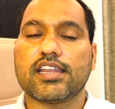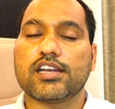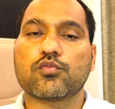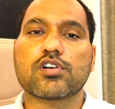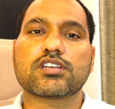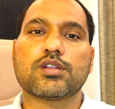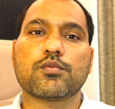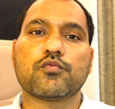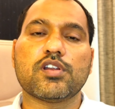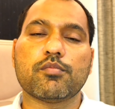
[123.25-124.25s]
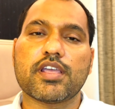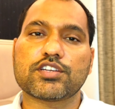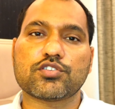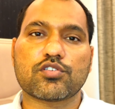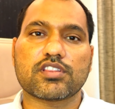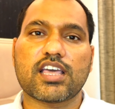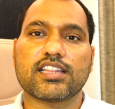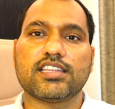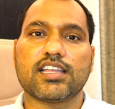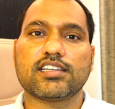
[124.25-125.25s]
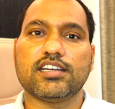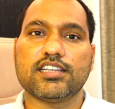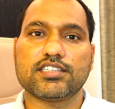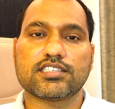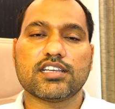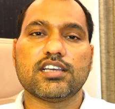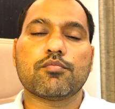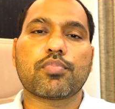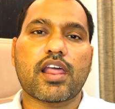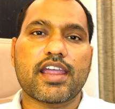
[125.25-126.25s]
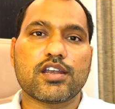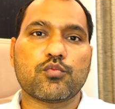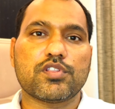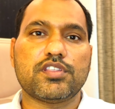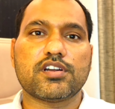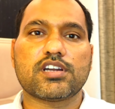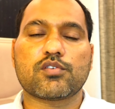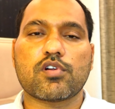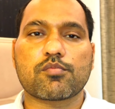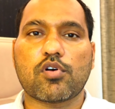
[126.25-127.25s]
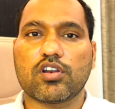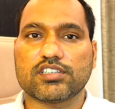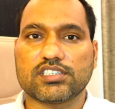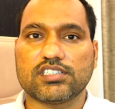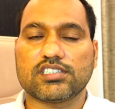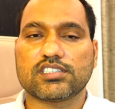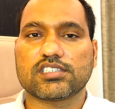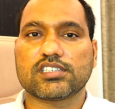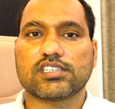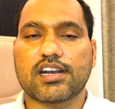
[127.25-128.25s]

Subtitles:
A network team will make sure that it is compliant with their network policies,